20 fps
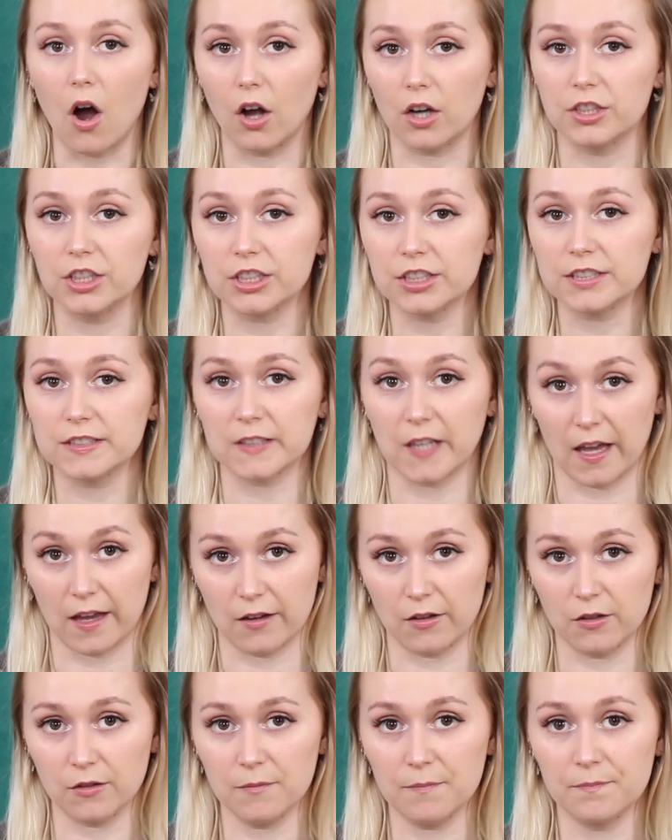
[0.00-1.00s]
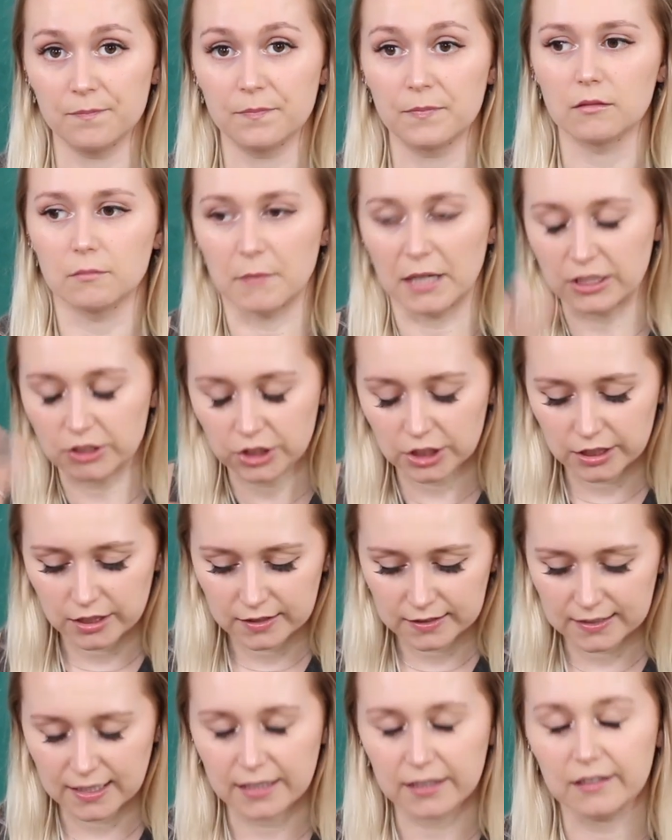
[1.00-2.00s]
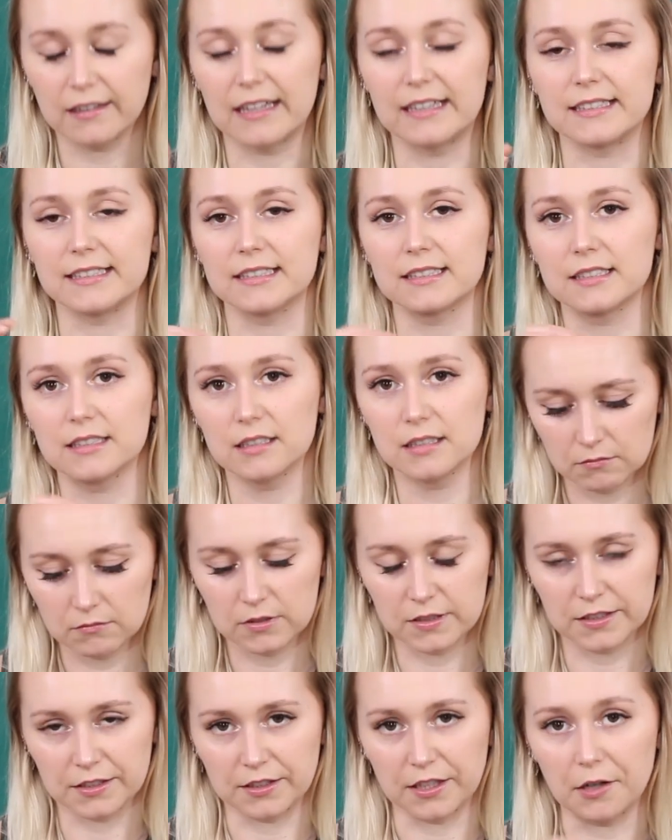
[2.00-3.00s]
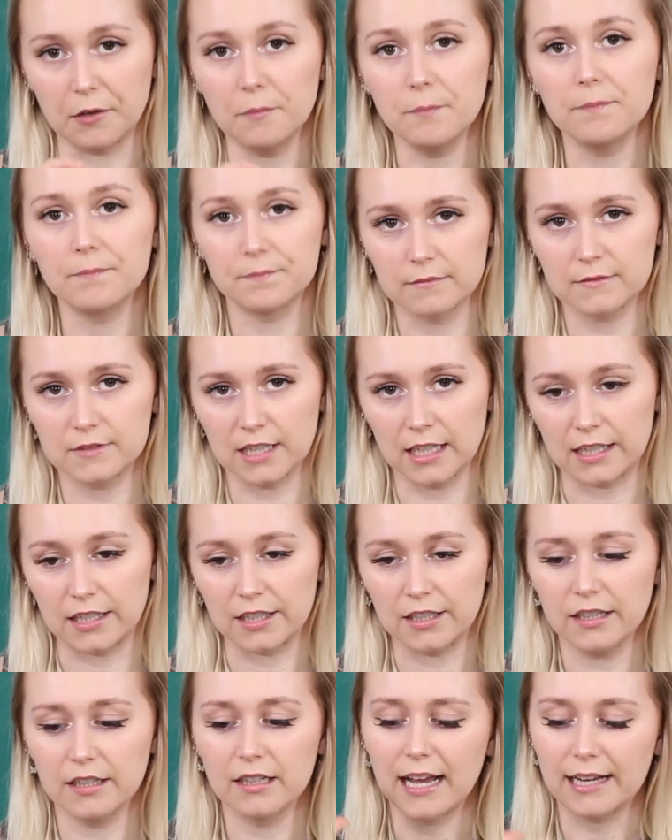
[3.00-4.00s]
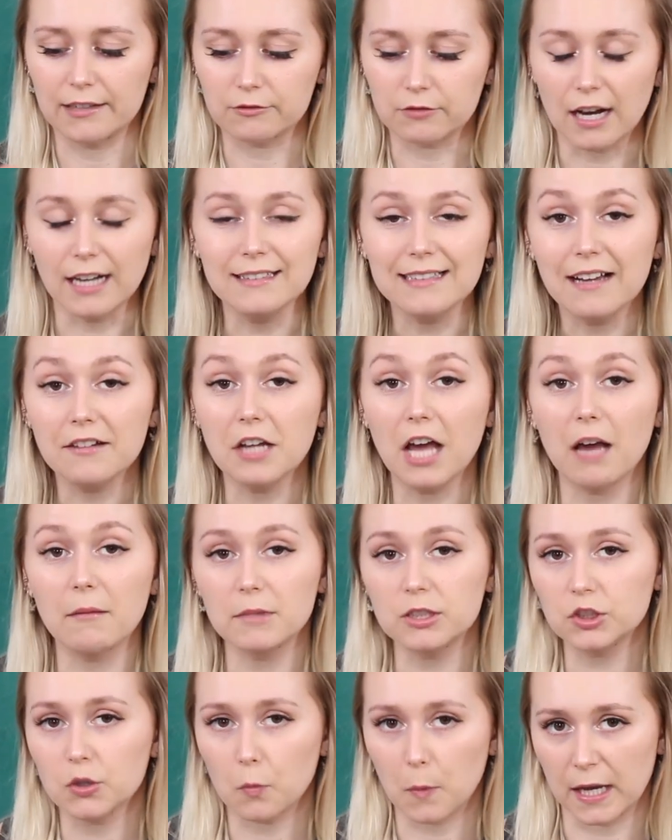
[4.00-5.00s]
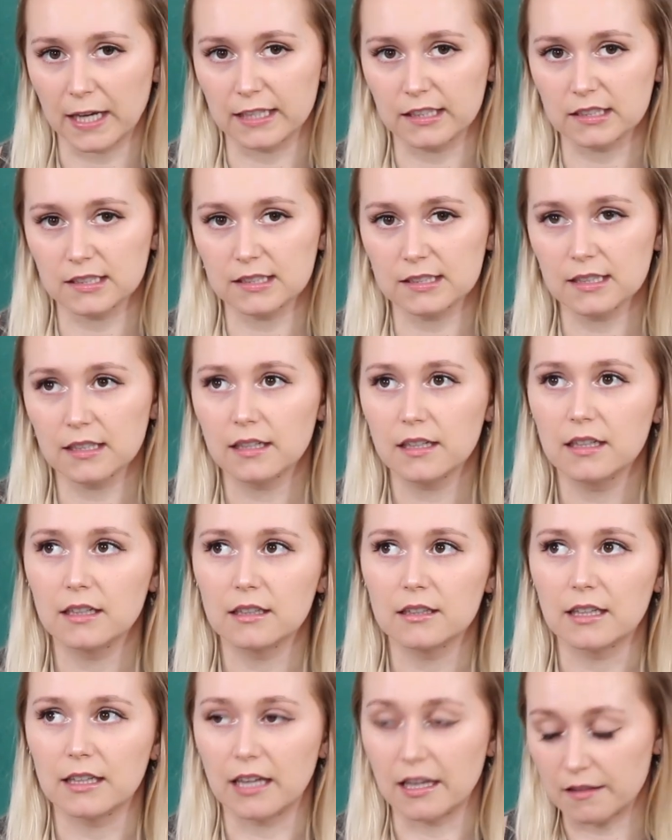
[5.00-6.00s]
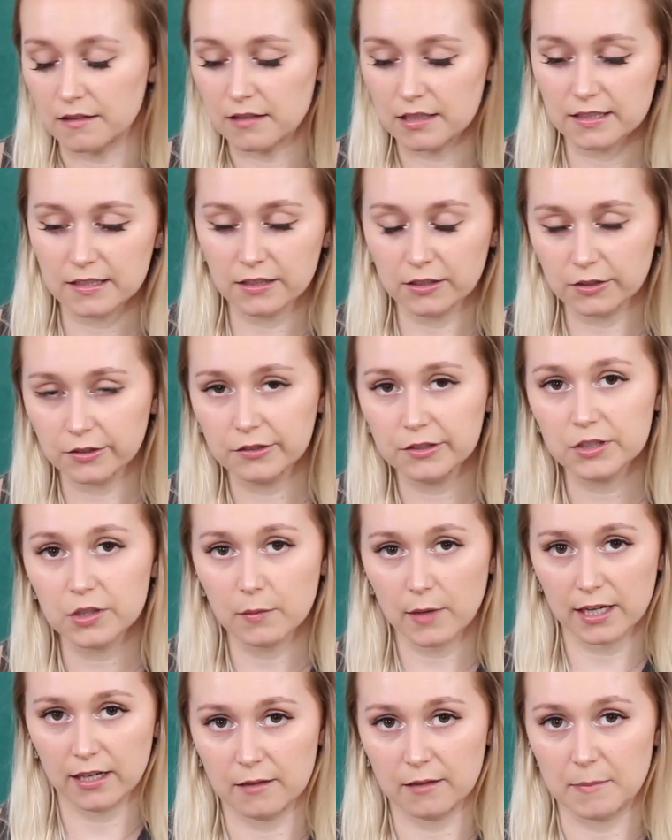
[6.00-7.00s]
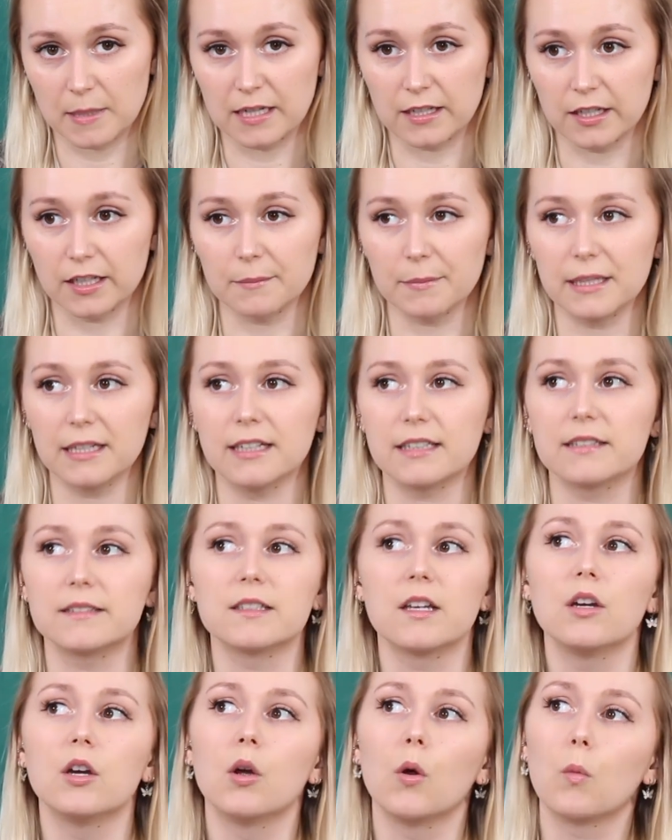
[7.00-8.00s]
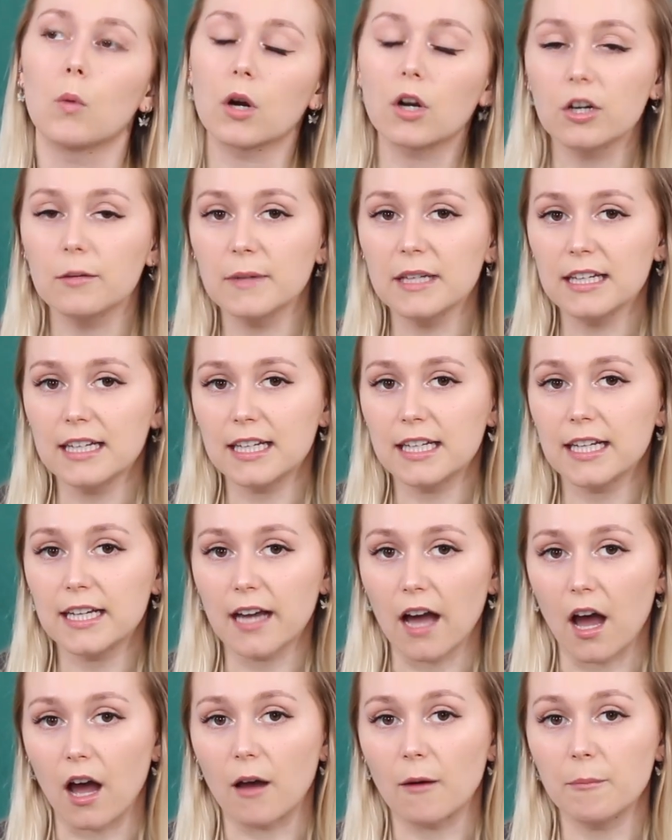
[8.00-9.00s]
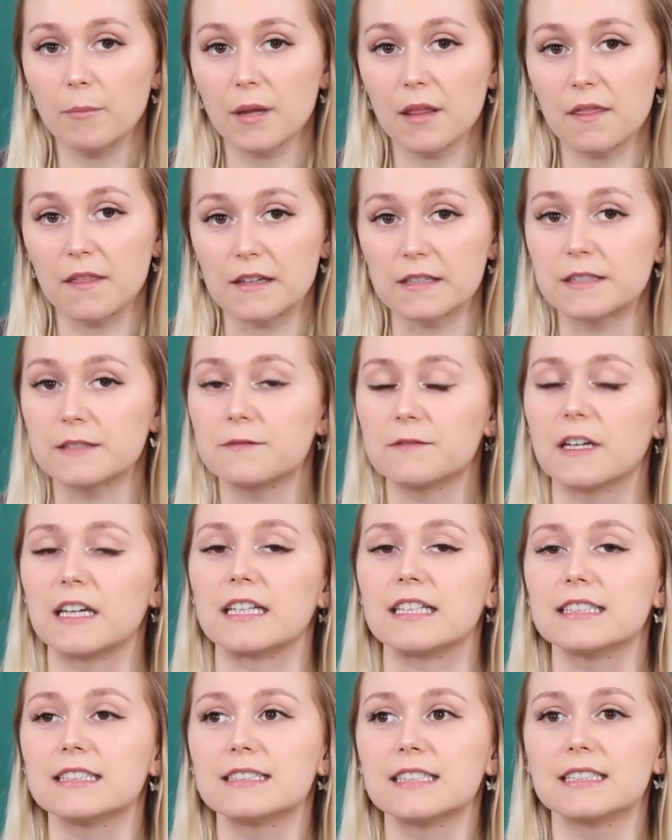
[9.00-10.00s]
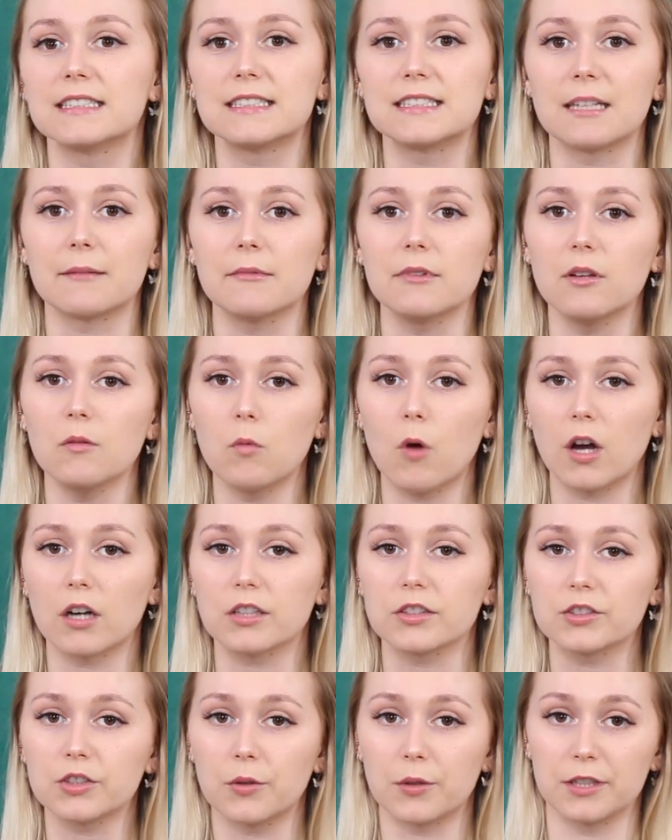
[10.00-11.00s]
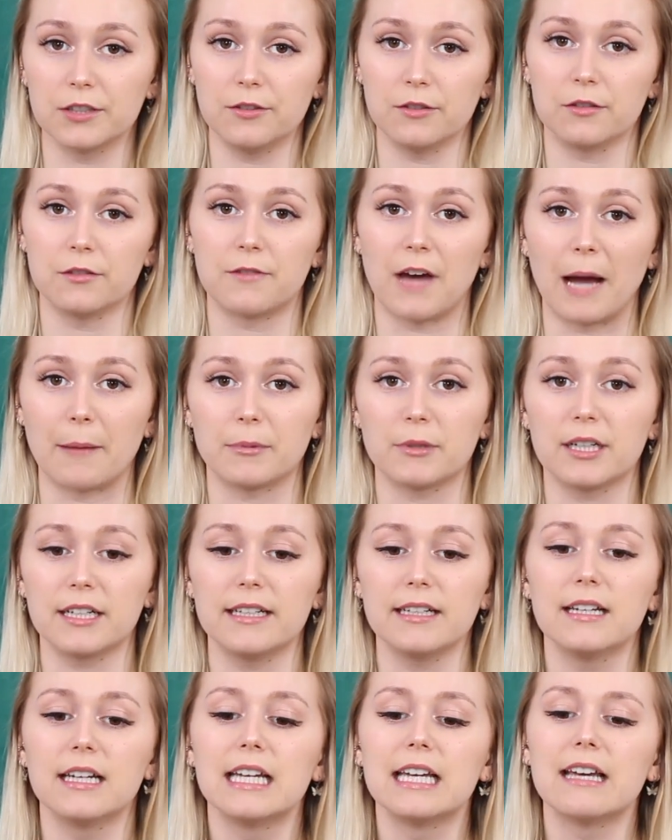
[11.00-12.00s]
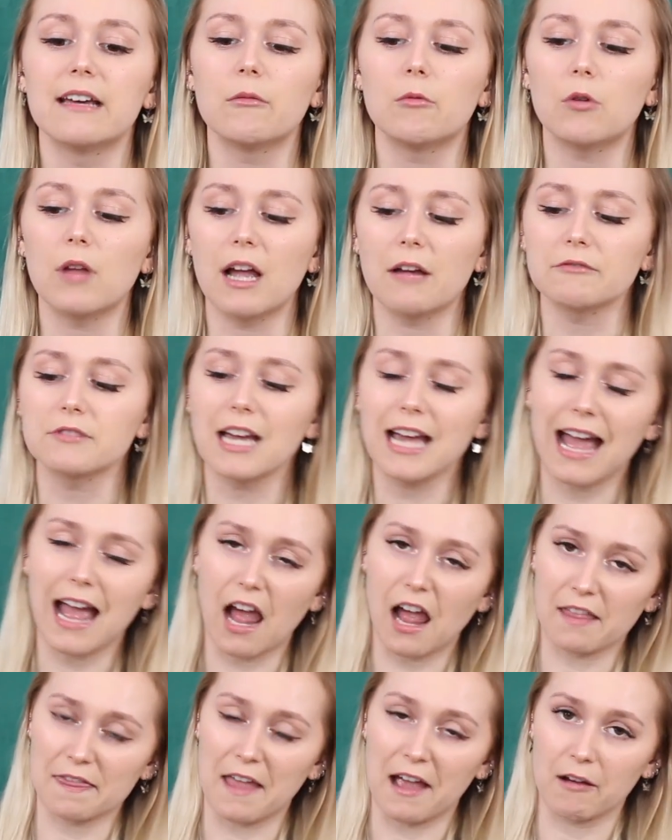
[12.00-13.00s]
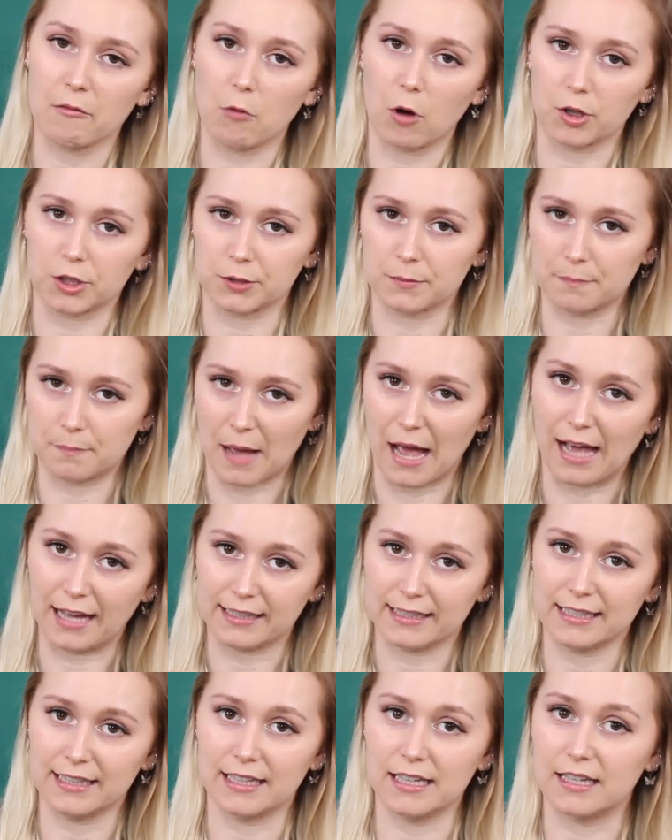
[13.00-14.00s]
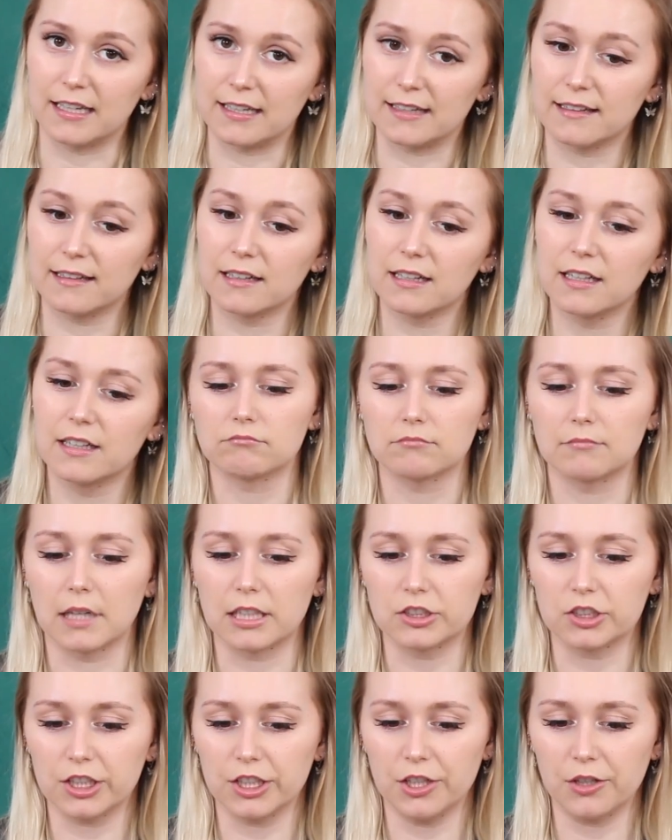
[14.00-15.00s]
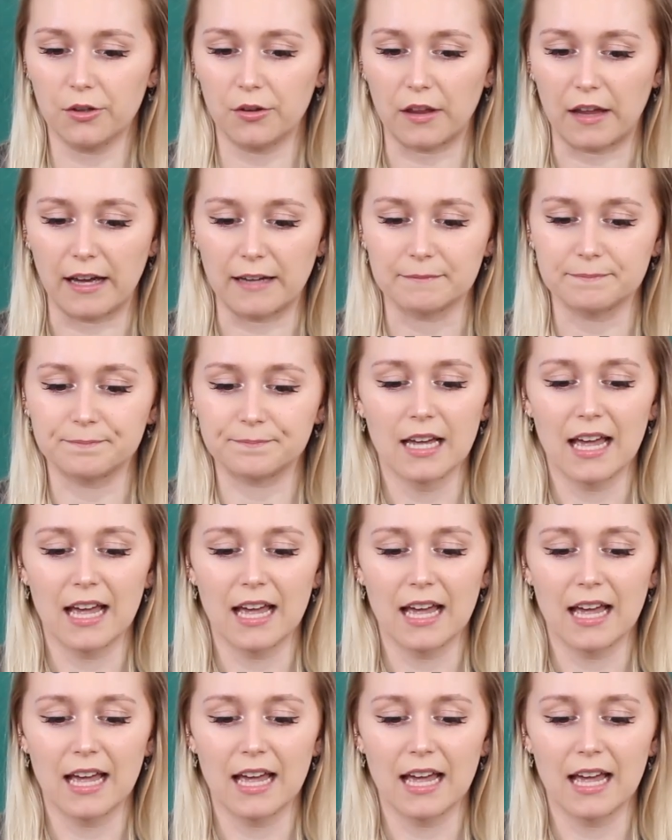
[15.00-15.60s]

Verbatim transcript: on your scale. Make sure your scale is zero, teared, and write down how much it weighs. And this includes the of the beaker because we're gonna be heating up this phase and some of the water is going to evaporate and we'll have to add that water back in. Make sure you do that.